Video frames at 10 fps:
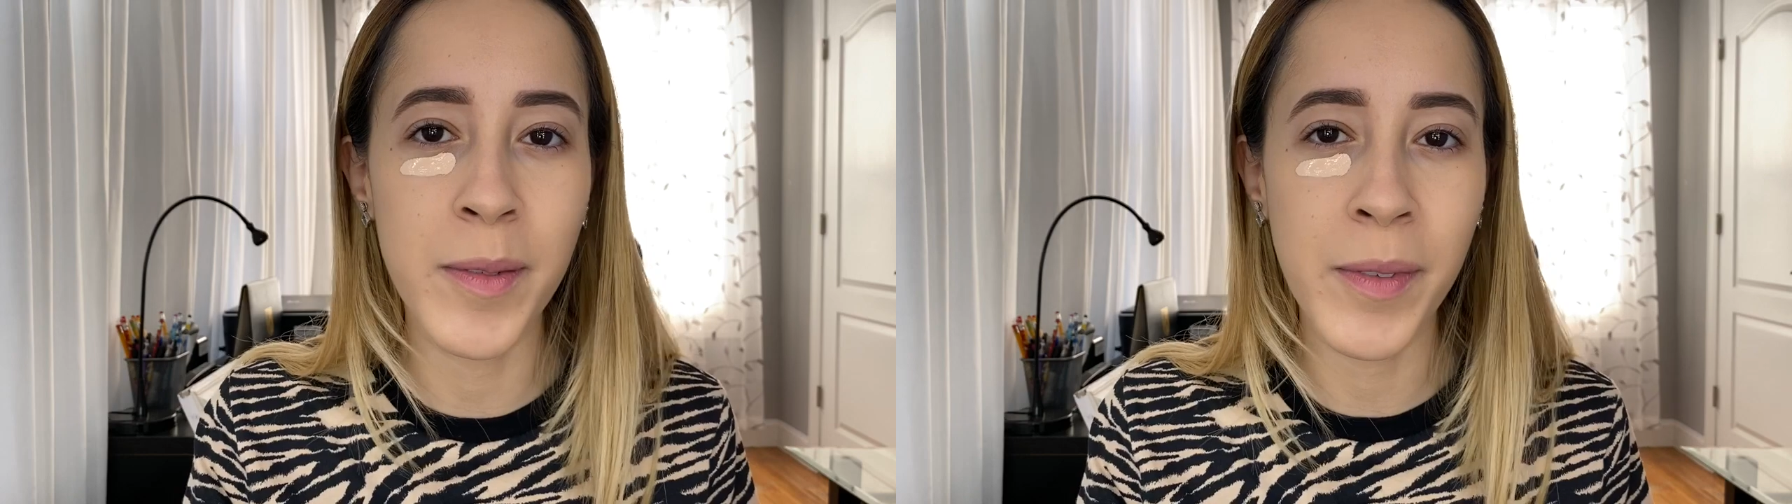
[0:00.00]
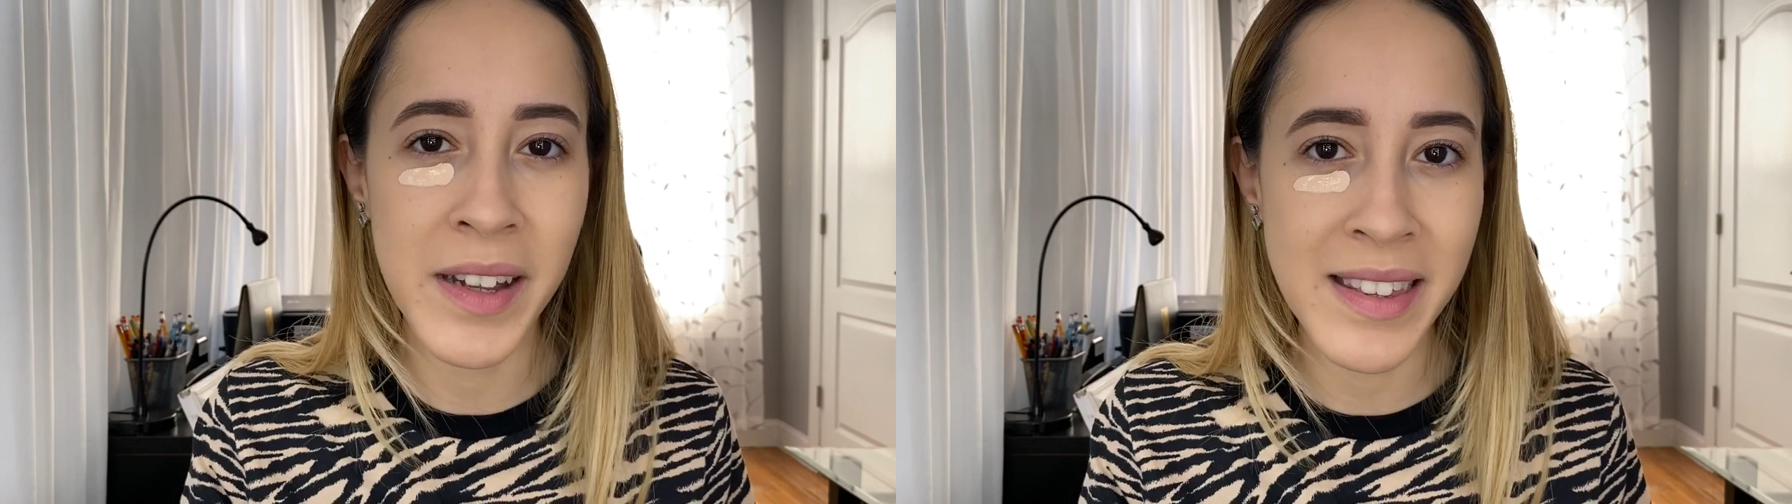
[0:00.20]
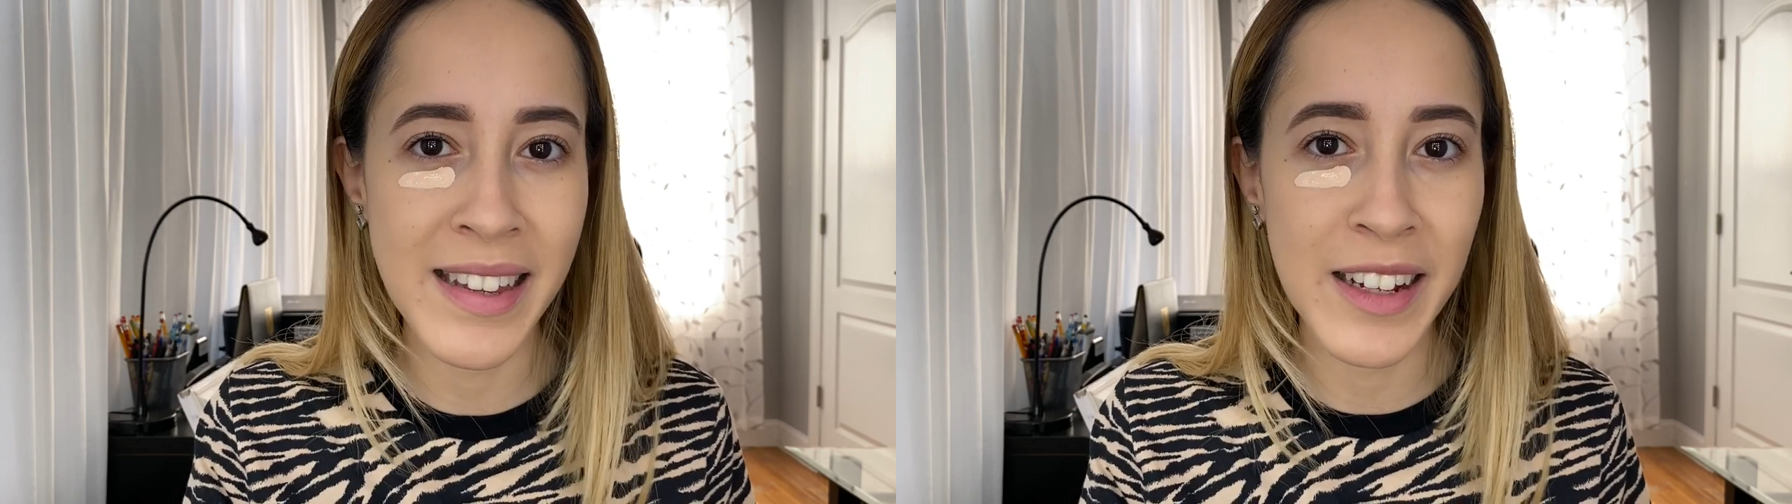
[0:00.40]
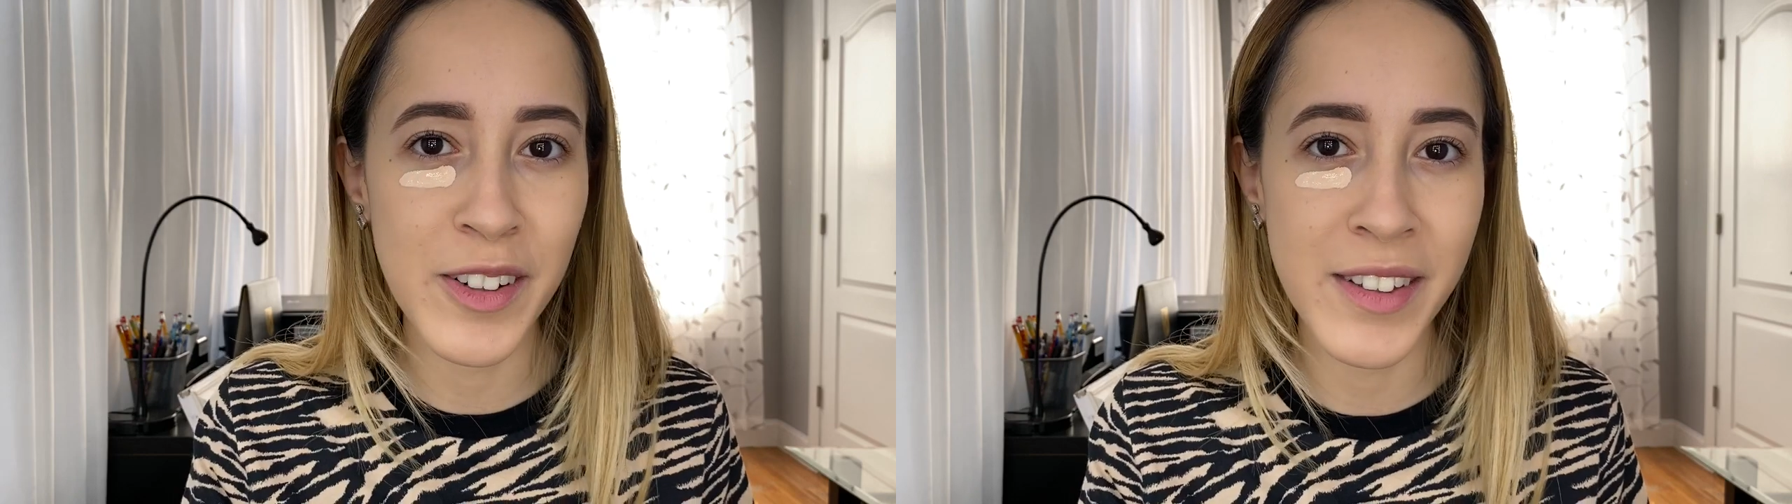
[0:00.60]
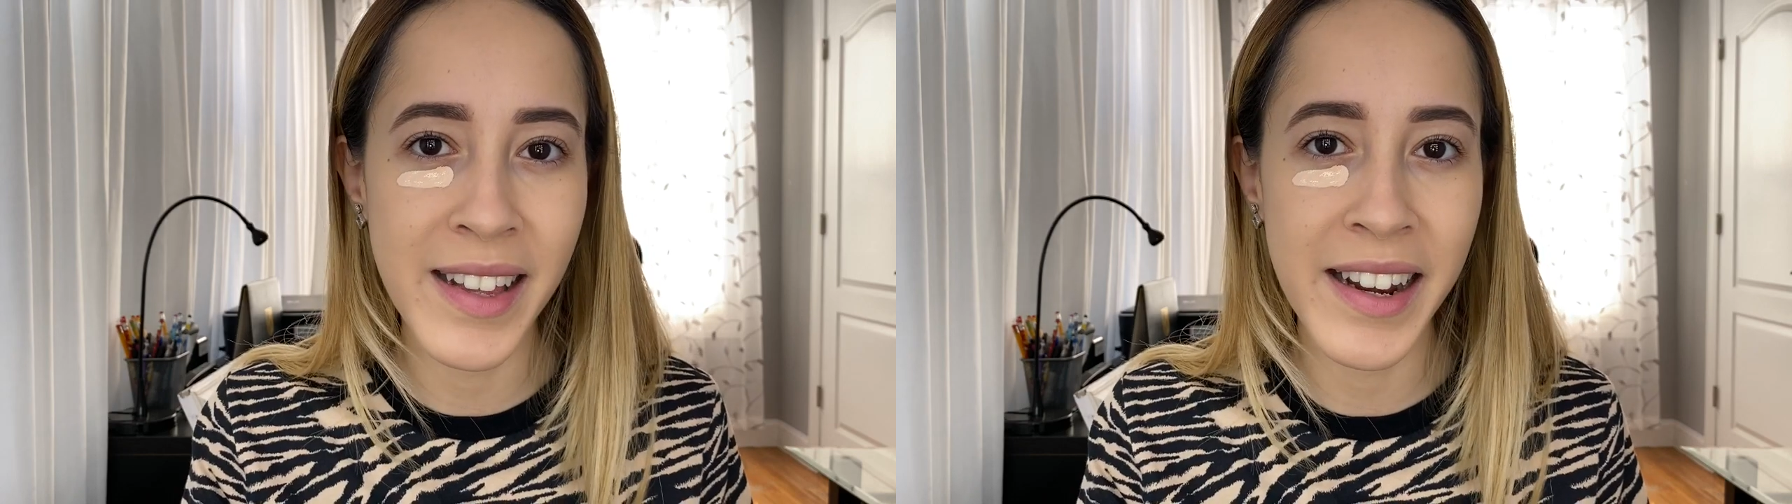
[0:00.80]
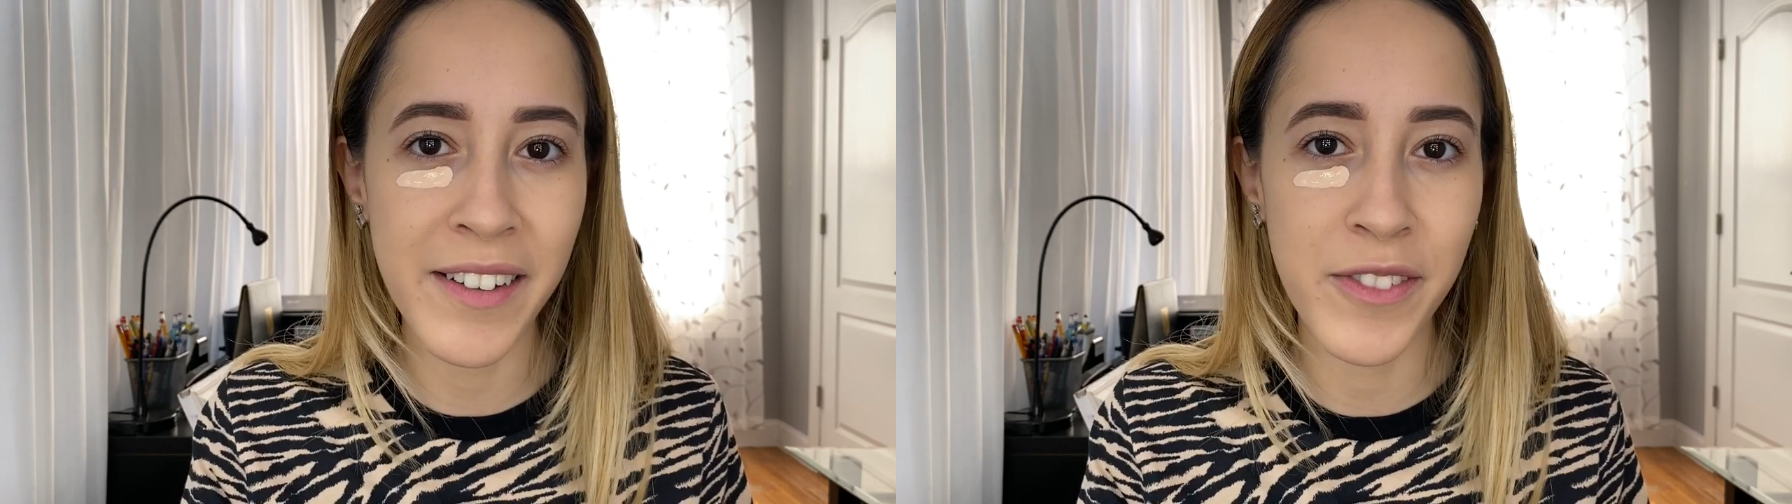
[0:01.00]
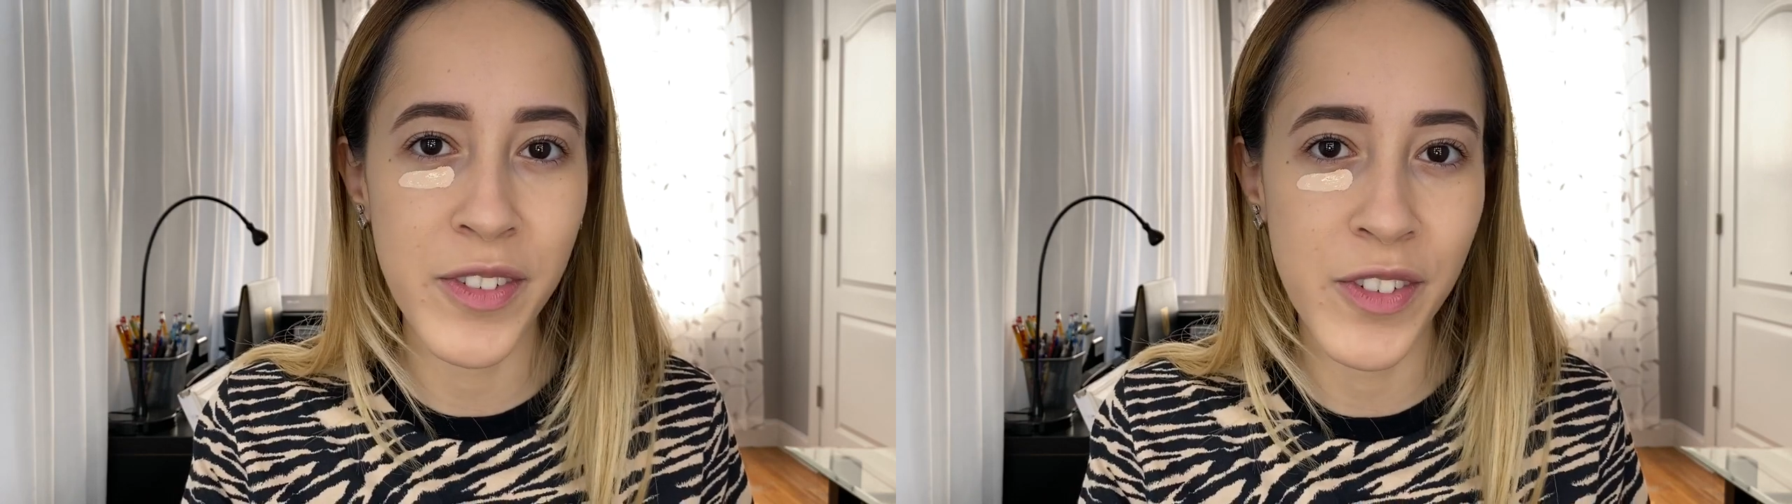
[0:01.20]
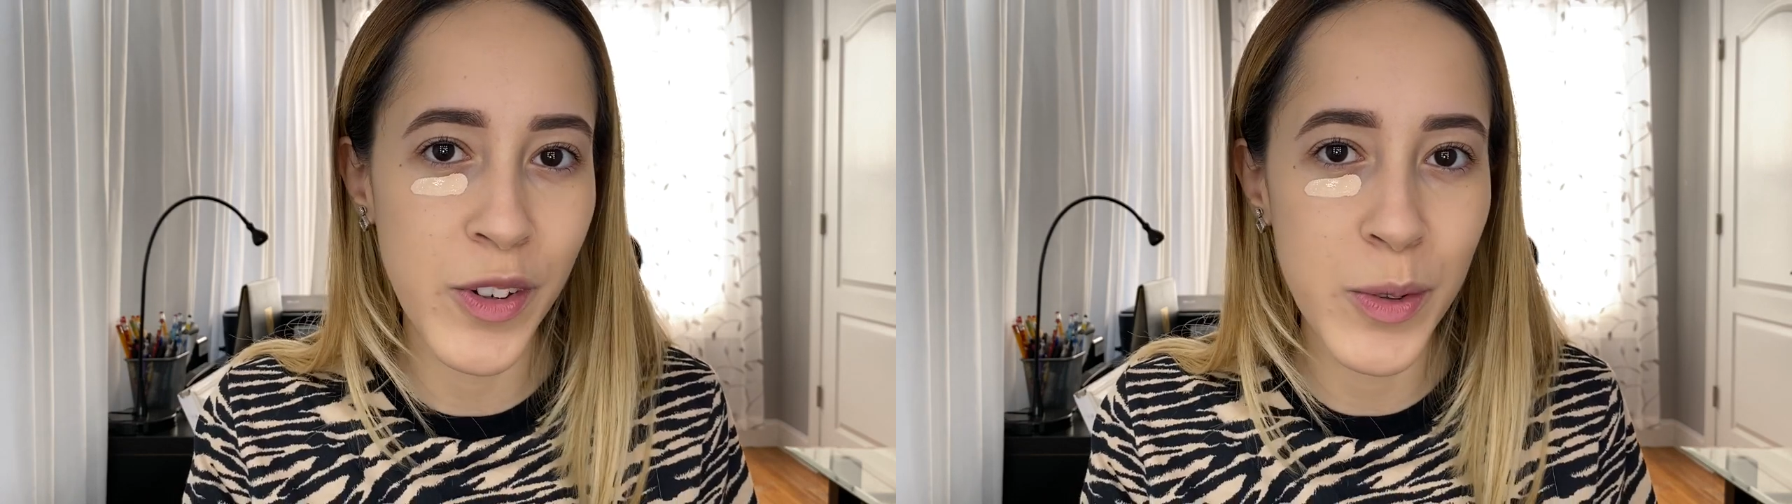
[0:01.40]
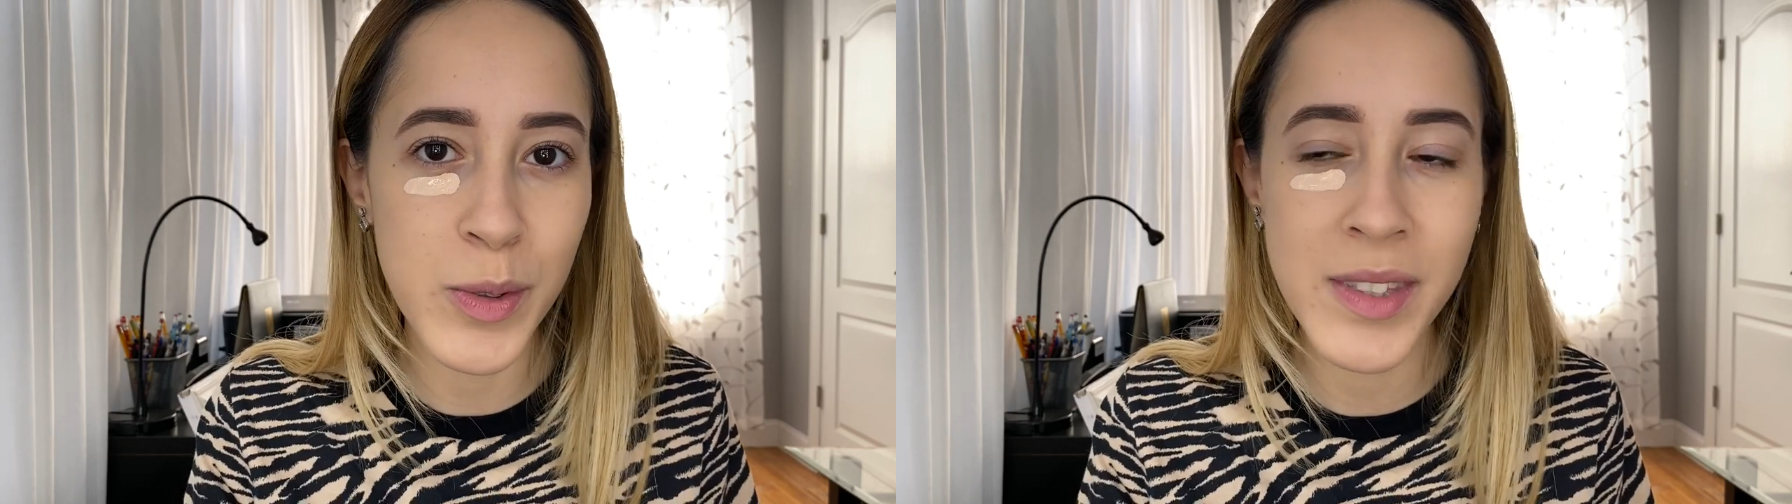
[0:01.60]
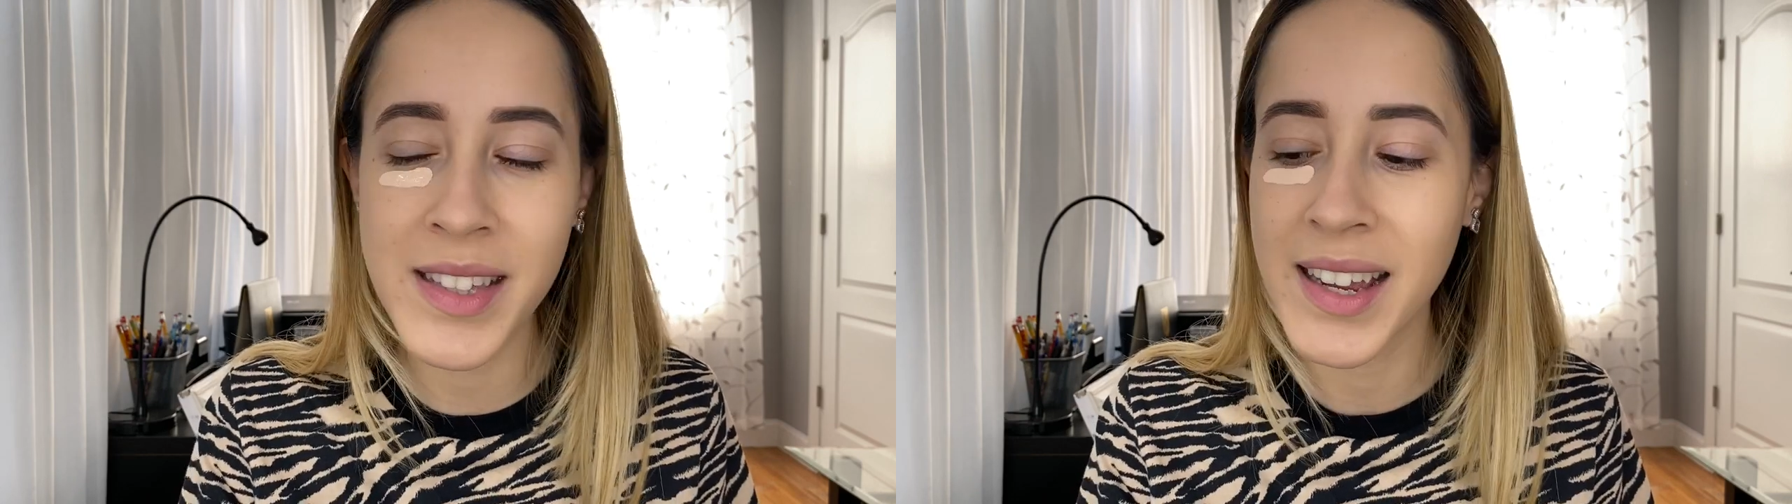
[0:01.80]
concealers that I've
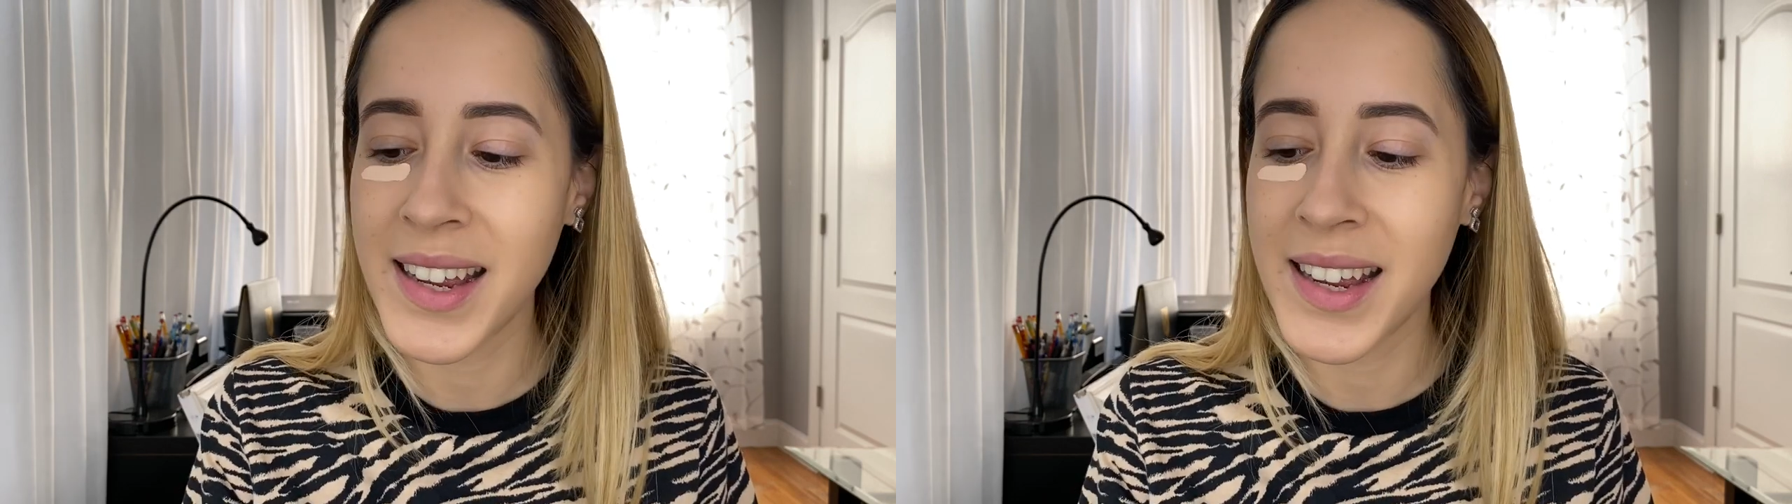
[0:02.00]
used,